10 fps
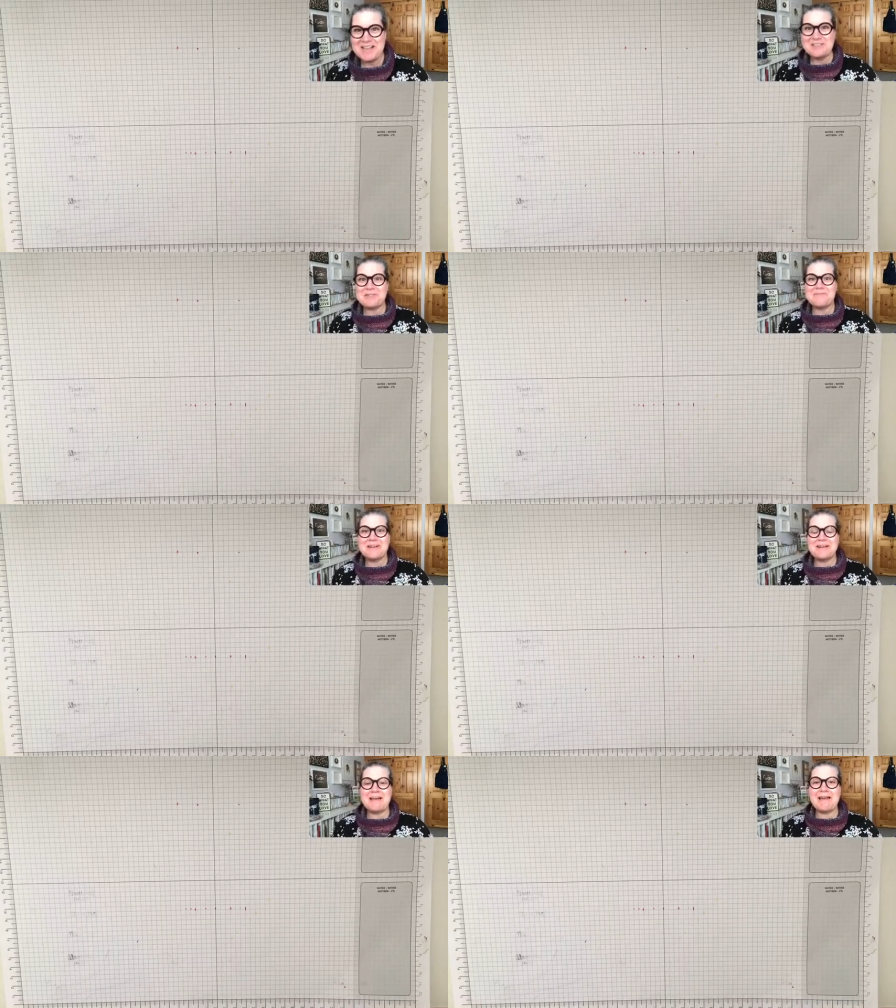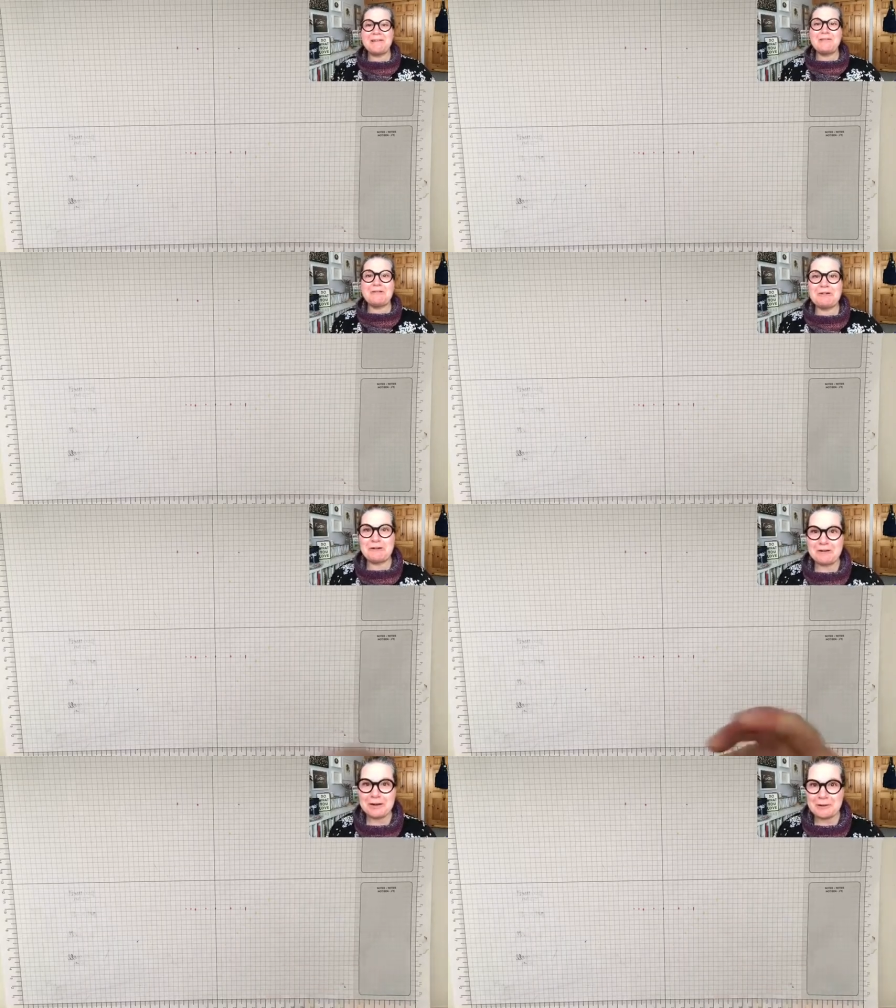so we're gonna kind of
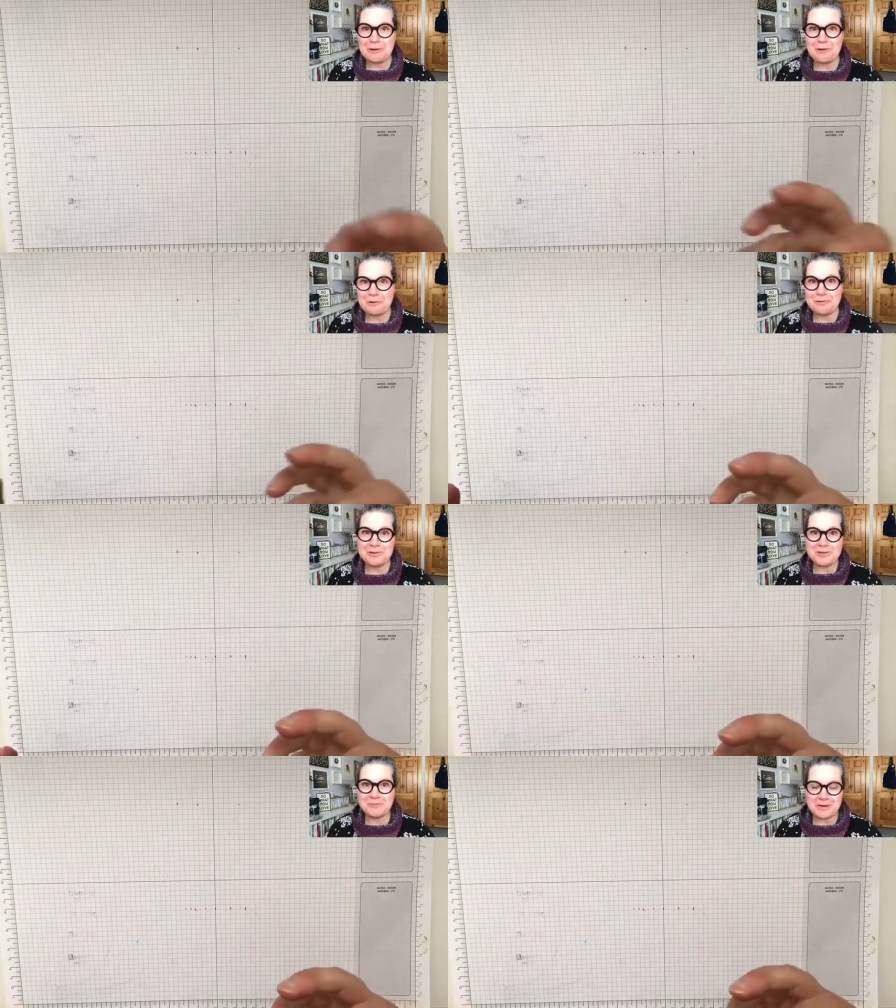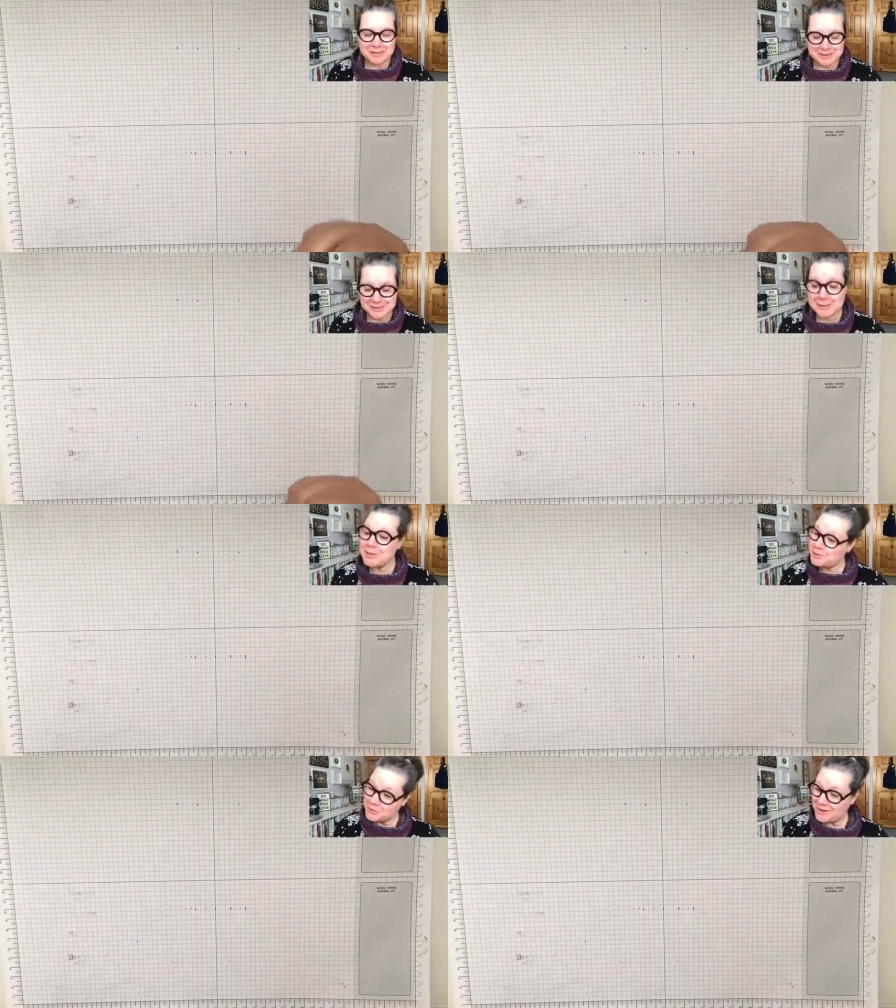learn and go through this process
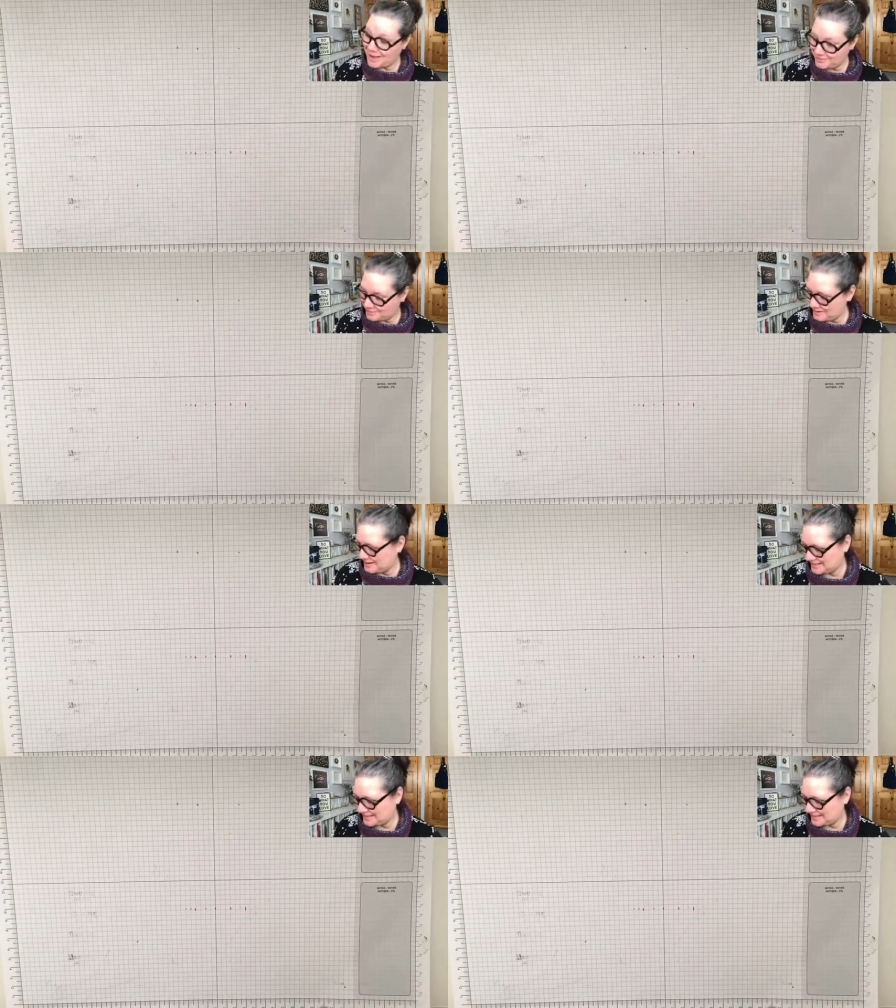together